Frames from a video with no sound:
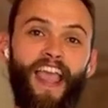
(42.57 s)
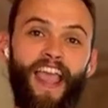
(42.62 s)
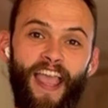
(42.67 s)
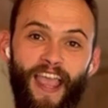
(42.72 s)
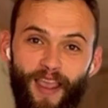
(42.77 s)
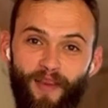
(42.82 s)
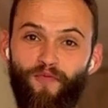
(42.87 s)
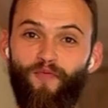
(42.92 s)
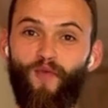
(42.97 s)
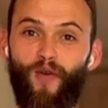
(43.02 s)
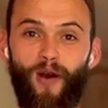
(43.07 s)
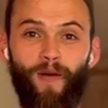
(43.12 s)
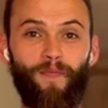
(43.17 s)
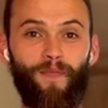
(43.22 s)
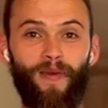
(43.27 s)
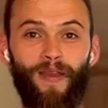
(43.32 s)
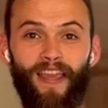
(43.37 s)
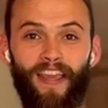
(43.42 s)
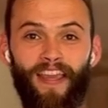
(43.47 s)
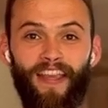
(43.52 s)
in one
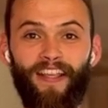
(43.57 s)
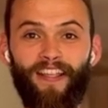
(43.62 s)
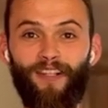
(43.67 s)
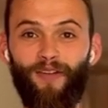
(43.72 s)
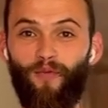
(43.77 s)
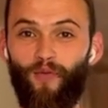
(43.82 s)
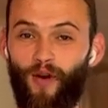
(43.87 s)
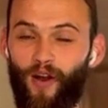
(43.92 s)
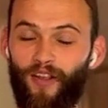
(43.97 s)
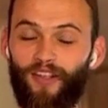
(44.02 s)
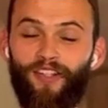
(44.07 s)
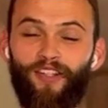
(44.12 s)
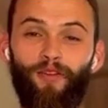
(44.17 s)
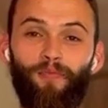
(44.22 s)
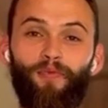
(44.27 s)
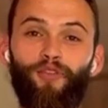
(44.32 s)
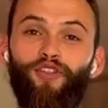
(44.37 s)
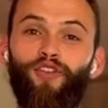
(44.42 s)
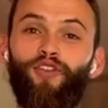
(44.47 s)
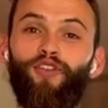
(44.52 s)
piece while still
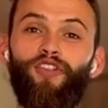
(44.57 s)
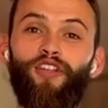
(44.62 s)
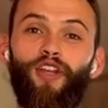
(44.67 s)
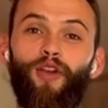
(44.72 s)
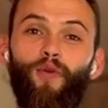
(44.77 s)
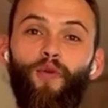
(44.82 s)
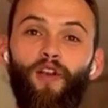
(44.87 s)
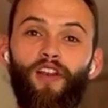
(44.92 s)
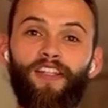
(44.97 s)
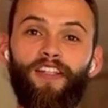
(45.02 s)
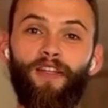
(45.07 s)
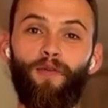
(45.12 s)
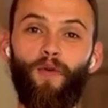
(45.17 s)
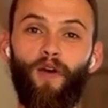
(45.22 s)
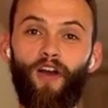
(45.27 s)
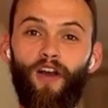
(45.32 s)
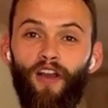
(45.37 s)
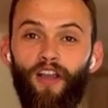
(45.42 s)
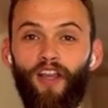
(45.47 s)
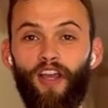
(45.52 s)
producing quality
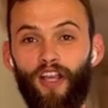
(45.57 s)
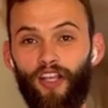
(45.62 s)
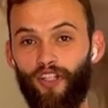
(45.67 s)
work.